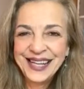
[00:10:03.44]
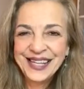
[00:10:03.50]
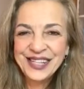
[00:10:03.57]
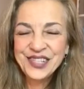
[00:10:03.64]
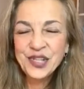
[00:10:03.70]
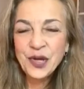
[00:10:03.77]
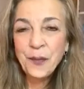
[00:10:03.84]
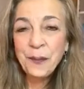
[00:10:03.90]

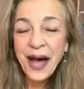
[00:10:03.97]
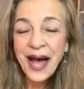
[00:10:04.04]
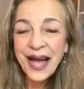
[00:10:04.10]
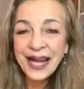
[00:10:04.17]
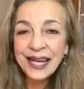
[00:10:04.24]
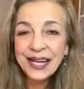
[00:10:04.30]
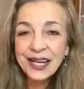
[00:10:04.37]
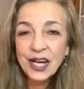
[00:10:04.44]
So
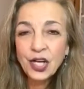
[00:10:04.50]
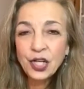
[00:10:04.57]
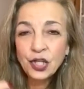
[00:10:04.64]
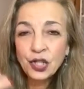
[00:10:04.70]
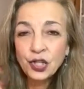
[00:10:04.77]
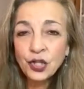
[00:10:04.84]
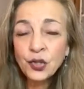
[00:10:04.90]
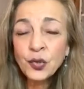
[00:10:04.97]
by
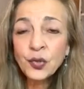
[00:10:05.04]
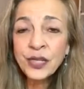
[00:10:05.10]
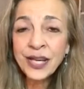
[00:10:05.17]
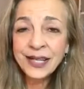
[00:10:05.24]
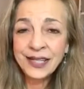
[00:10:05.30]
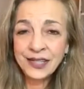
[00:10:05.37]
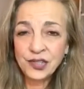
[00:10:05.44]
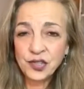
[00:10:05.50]
you
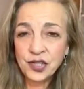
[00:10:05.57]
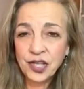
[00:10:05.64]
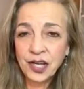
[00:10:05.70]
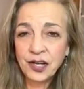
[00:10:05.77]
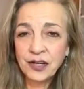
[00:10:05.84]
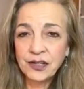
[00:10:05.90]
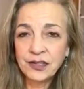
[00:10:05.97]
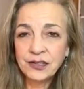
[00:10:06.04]
getting
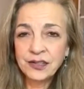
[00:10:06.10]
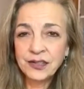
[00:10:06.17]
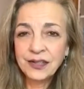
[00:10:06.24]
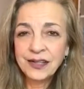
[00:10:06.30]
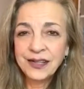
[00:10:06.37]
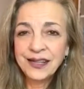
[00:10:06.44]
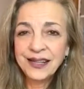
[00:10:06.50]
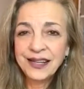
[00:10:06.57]
scared,
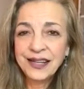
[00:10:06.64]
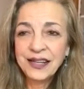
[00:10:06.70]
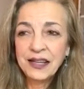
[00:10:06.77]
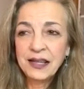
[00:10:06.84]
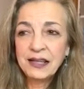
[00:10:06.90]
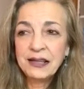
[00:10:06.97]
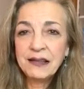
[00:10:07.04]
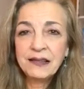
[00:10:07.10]

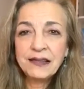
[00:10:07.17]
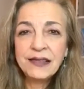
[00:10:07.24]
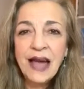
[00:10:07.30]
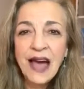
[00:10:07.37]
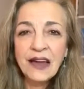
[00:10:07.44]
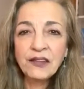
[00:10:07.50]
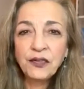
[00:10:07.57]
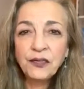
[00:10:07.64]

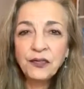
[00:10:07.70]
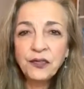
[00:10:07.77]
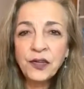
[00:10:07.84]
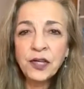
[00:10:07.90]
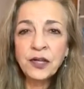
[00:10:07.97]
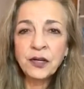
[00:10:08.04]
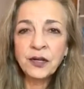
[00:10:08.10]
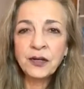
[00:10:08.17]
that
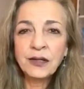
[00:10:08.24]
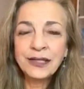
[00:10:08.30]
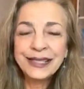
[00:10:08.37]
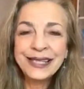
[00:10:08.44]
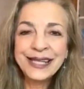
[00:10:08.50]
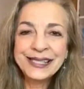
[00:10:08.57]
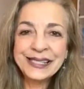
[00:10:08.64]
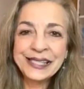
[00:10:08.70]
fear
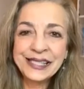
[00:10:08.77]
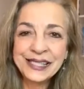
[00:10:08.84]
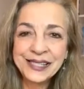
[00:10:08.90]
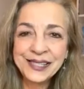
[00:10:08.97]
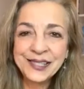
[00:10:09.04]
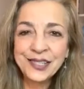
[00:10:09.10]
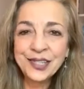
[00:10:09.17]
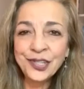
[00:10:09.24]
gets
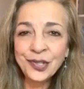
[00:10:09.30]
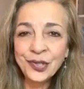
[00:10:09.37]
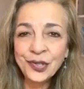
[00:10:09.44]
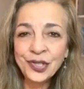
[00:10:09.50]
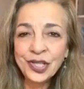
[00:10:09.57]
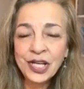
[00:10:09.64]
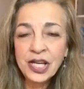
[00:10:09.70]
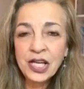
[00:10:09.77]

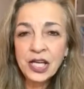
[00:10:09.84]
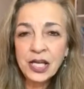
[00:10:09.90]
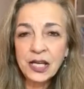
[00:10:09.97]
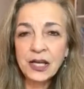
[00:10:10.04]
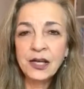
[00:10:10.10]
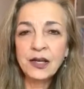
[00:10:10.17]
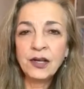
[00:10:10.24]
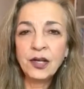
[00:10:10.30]
instilled
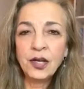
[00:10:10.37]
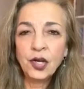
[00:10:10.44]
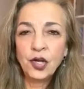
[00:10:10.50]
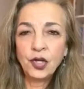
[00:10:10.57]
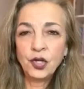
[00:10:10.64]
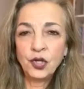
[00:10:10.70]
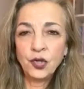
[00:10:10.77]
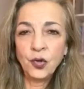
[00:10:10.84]
in
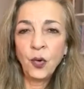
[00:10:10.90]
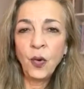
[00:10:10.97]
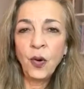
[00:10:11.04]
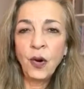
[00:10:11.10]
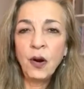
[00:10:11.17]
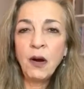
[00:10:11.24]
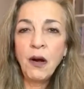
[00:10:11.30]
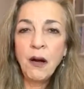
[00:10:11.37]

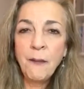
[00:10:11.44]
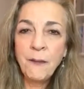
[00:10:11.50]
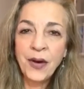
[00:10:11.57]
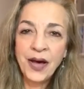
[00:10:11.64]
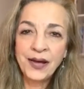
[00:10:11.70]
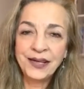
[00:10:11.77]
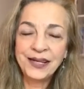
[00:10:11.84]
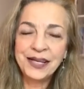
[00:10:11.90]
your
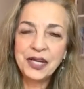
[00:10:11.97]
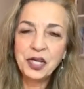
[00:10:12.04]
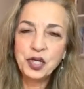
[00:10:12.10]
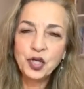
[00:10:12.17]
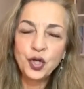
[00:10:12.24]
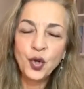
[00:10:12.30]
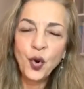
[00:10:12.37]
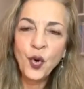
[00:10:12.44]
body, in
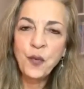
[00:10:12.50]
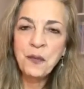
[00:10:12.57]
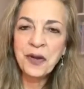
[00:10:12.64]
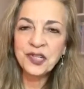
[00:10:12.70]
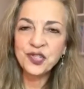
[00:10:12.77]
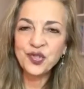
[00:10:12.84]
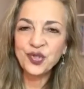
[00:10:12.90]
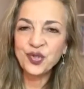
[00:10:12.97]
your
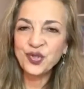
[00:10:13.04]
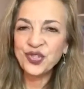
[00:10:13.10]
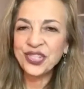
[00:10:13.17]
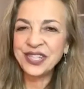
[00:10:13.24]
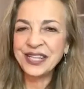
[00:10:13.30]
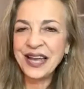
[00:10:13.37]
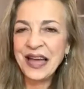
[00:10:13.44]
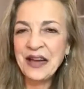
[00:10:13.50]
muscles,
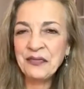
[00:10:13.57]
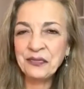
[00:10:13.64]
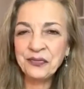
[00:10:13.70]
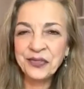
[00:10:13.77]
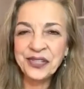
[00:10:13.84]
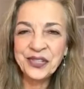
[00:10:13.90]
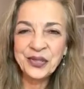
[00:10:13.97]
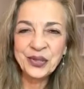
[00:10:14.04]
in
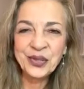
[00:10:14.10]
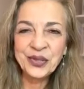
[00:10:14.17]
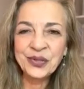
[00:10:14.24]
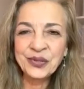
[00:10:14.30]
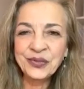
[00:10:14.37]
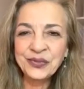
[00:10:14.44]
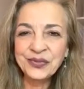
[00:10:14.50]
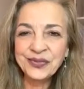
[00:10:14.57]
every
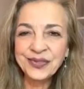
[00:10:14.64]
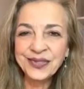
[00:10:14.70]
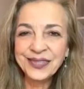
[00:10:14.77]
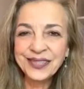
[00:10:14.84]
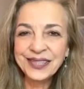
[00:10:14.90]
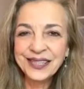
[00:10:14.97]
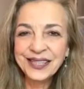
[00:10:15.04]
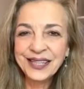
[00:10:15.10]
nerve
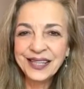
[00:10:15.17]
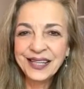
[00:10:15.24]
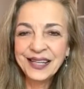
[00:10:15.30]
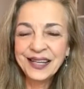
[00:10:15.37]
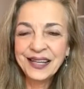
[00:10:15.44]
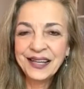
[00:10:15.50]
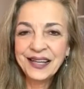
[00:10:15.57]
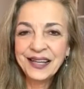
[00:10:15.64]

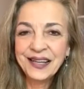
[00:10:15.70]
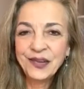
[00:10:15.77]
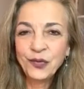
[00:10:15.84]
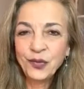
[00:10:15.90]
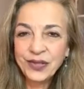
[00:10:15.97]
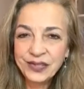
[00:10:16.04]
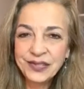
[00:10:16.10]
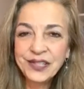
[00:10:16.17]

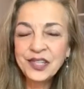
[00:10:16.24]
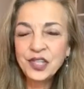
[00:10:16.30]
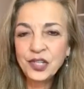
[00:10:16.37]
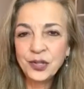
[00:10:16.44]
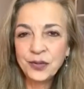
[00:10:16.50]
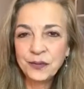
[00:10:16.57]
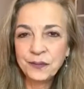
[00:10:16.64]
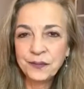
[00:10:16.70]
within you.